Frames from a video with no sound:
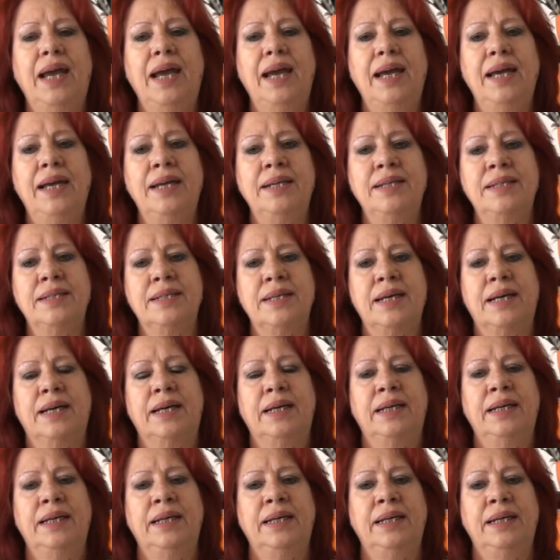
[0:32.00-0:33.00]
and
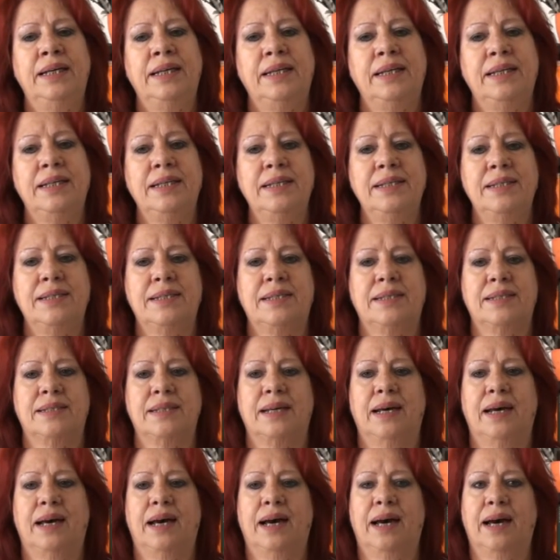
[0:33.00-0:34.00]

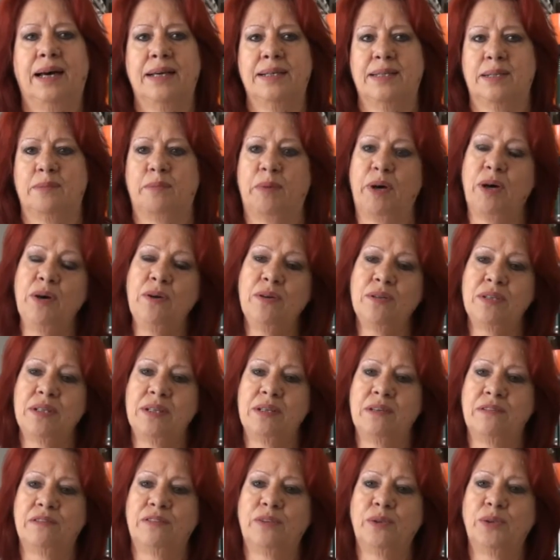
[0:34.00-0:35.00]
he's, I suppose,
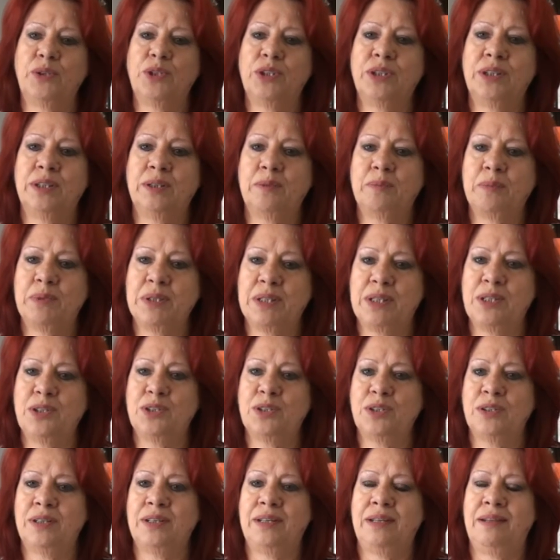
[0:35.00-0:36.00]
in a fortunate
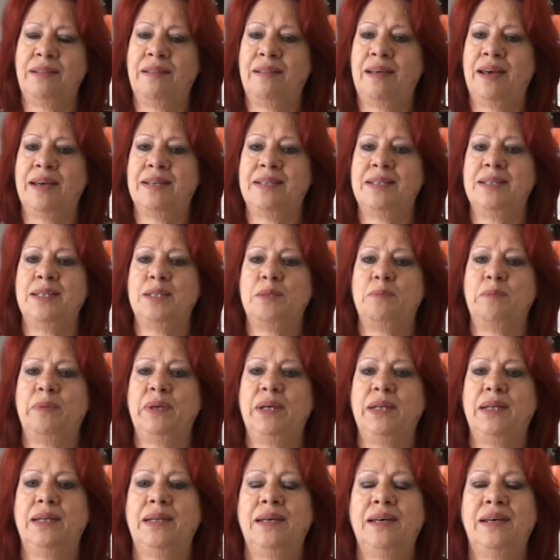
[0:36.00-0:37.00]
position in that he's
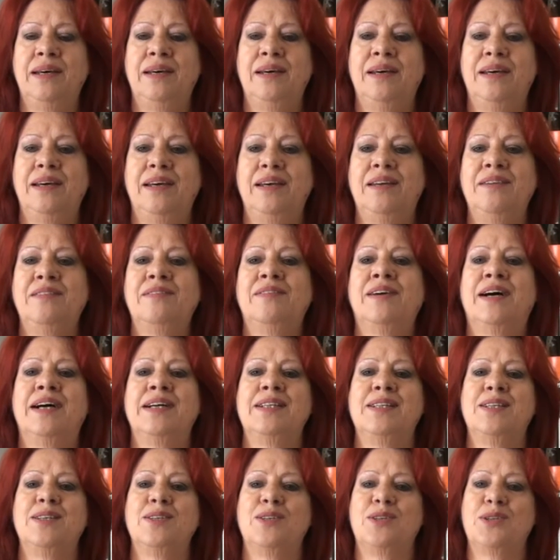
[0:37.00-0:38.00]
been
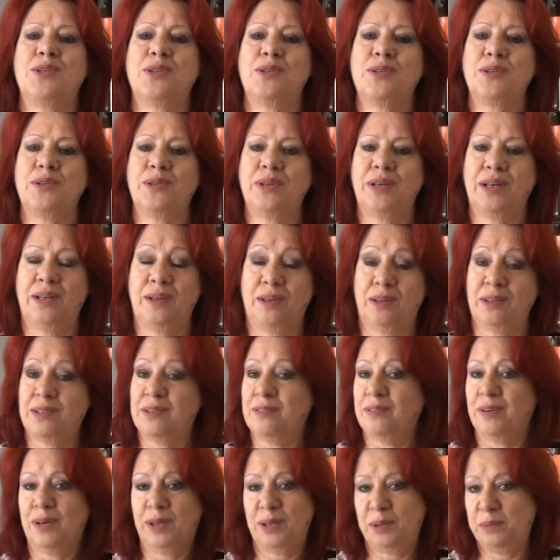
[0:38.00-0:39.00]
invited to a lot
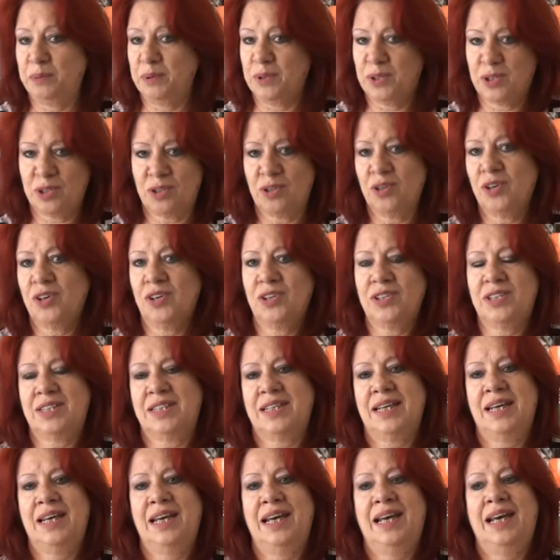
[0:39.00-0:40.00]
of Hollywood
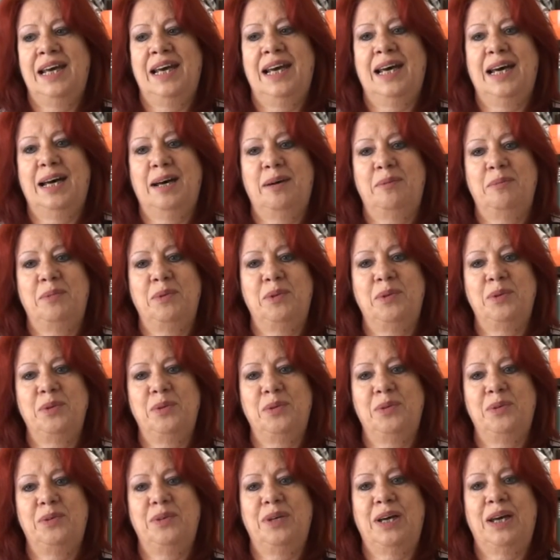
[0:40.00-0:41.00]
stars
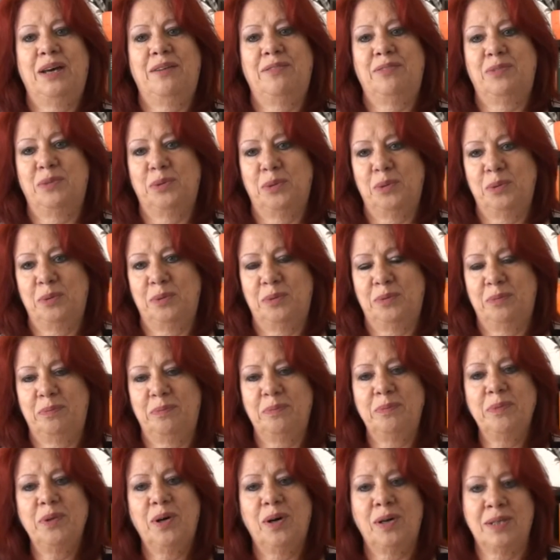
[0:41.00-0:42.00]
who have all
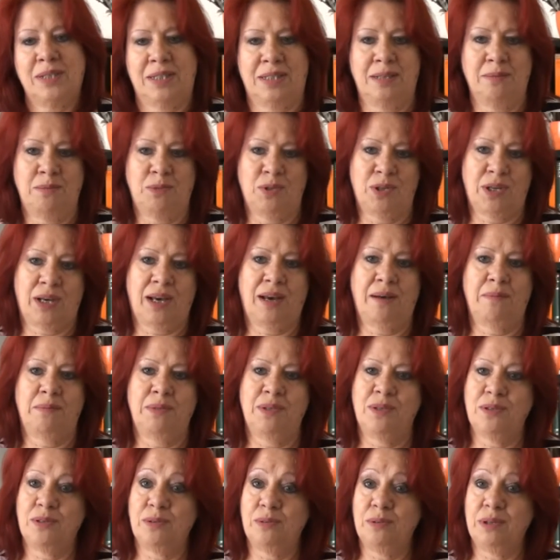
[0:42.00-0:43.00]
asked him to come
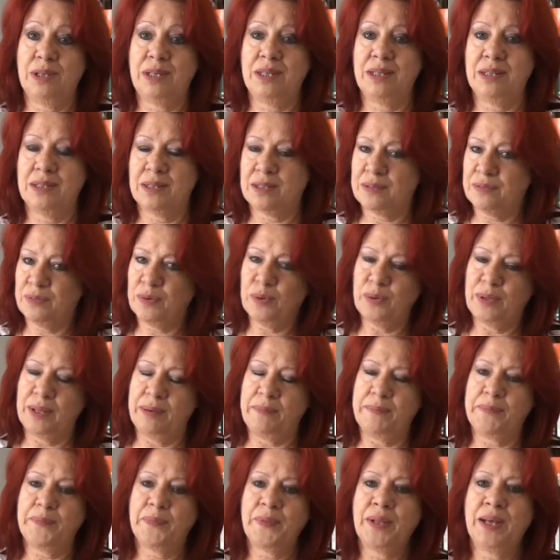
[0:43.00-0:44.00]
and do readings for
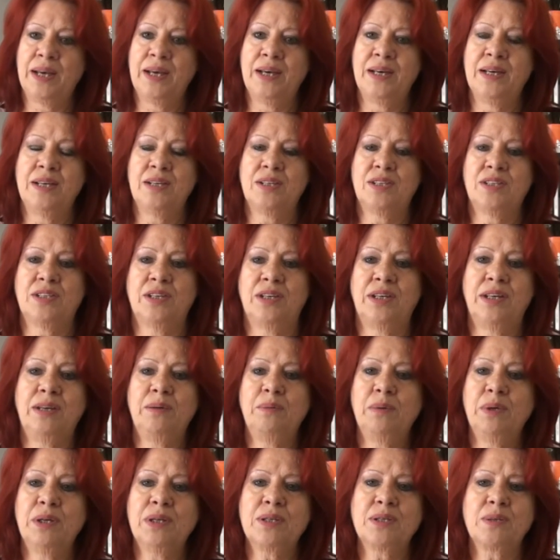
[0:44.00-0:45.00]
them. So
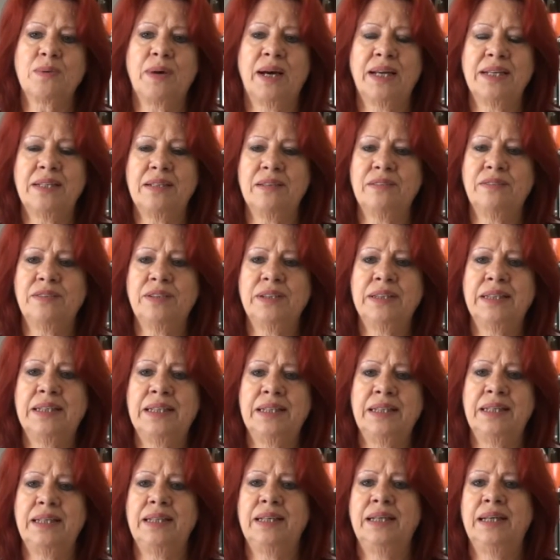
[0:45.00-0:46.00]
he works quite
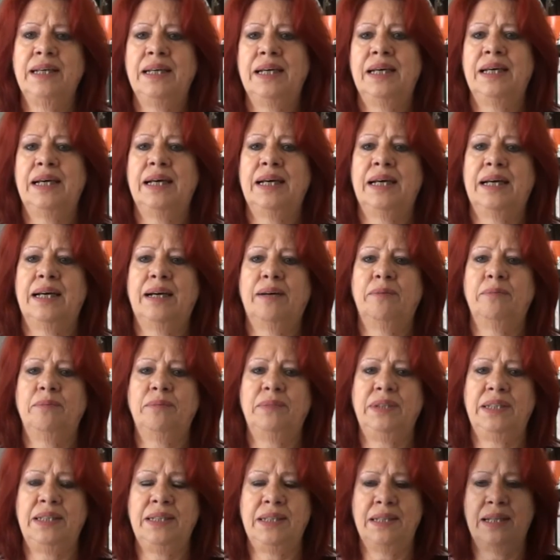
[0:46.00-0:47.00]
differently
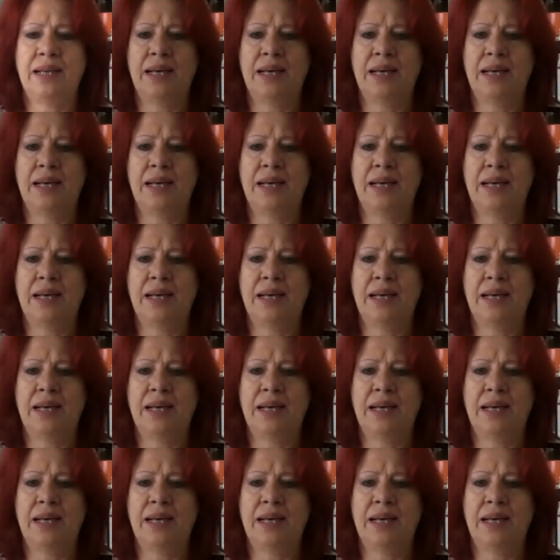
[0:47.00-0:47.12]
in